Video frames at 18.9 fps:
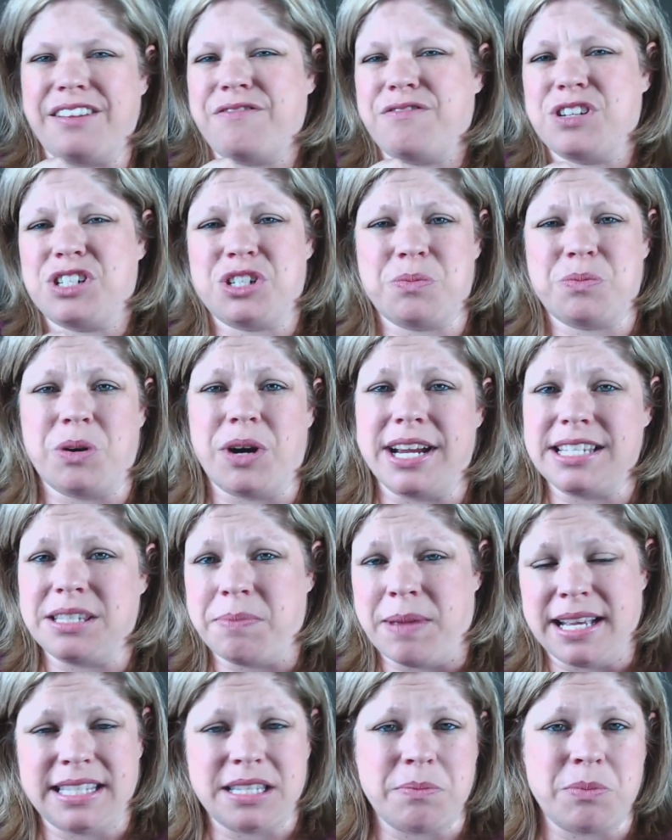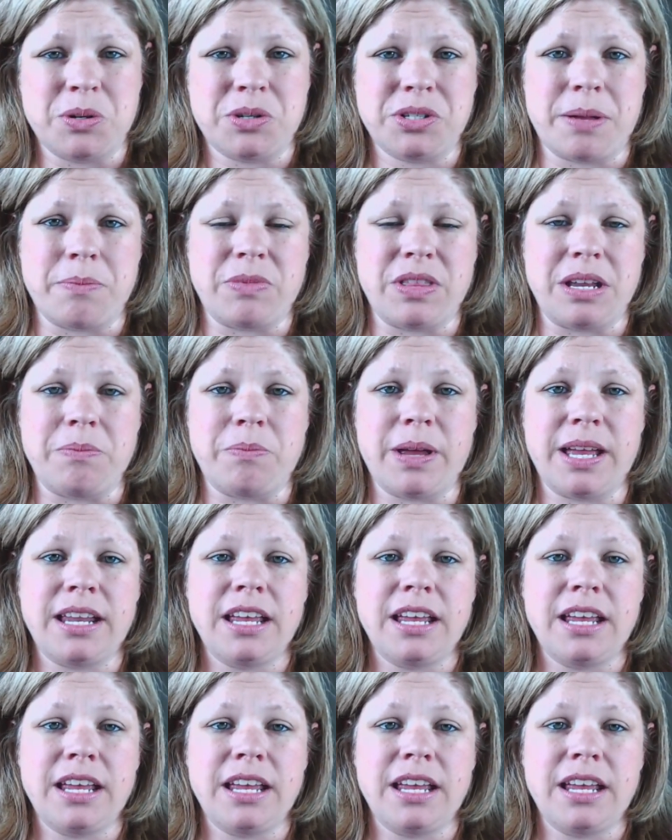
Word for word: like Fisher Price makes them or something,